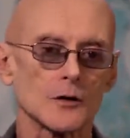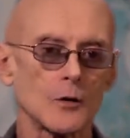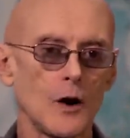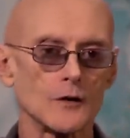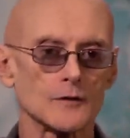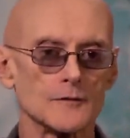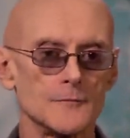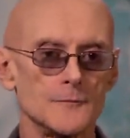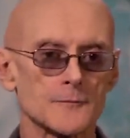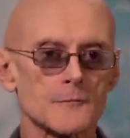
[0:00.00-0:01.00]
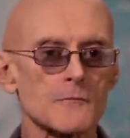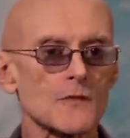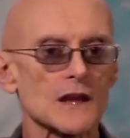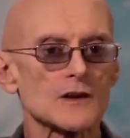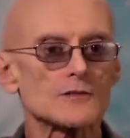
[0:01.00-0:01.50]
Quote,
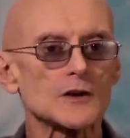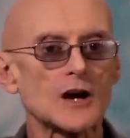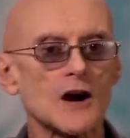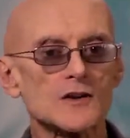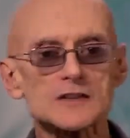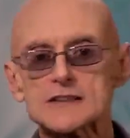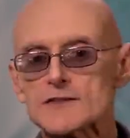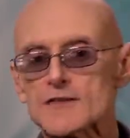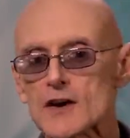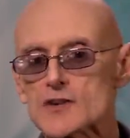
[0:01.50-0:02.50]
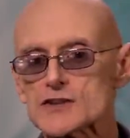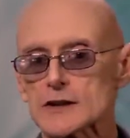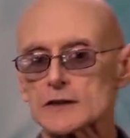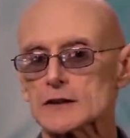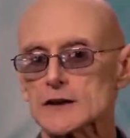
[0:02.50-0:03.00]
Foucault's
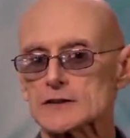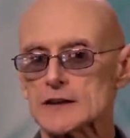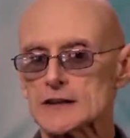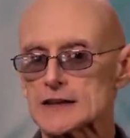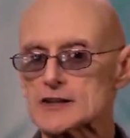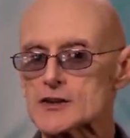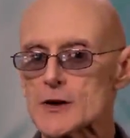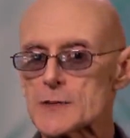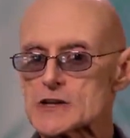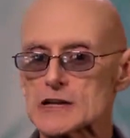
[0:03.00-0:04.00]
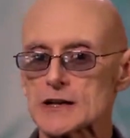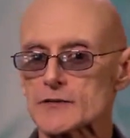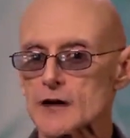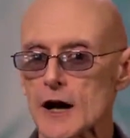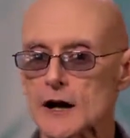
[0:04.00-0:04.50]
devotion to the description
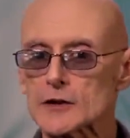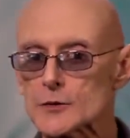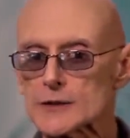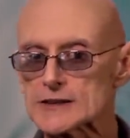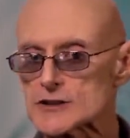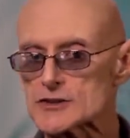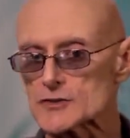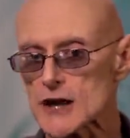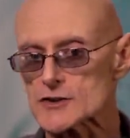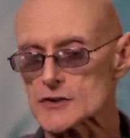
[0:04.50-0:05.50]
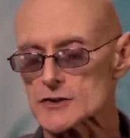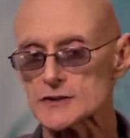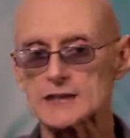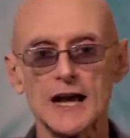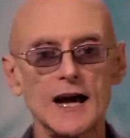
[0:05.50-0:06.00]
of concrete
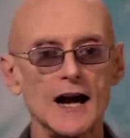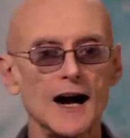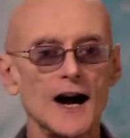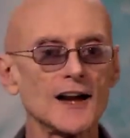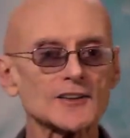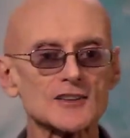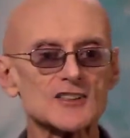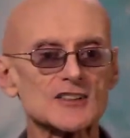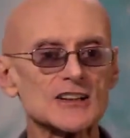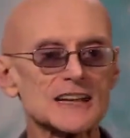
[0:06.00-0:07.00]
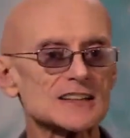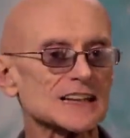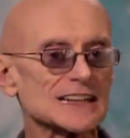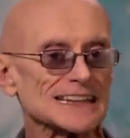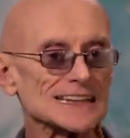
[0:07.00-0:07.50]
structures understood as
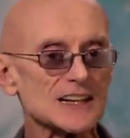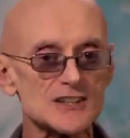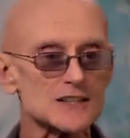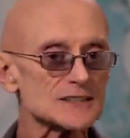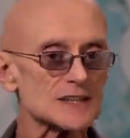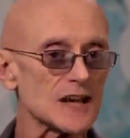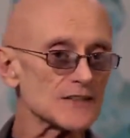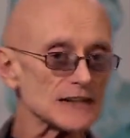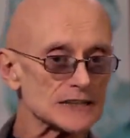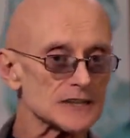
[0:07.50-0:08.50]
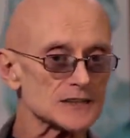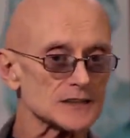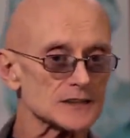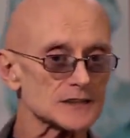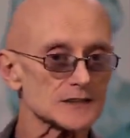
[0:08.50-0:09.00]
conditions of
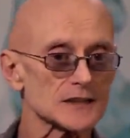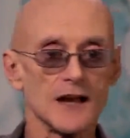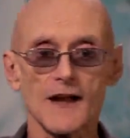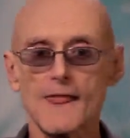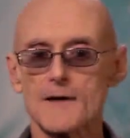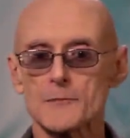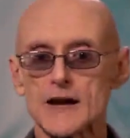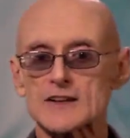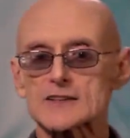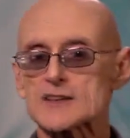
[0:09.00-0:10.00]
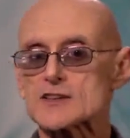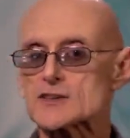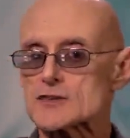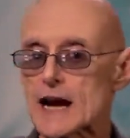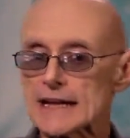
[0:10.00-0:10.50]
existence bears a
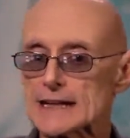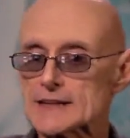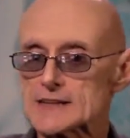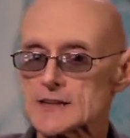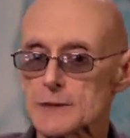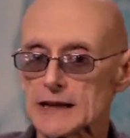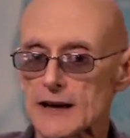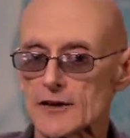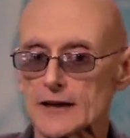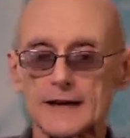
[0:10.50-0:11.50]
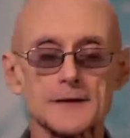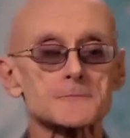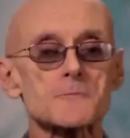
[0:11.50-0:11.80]
striking similarity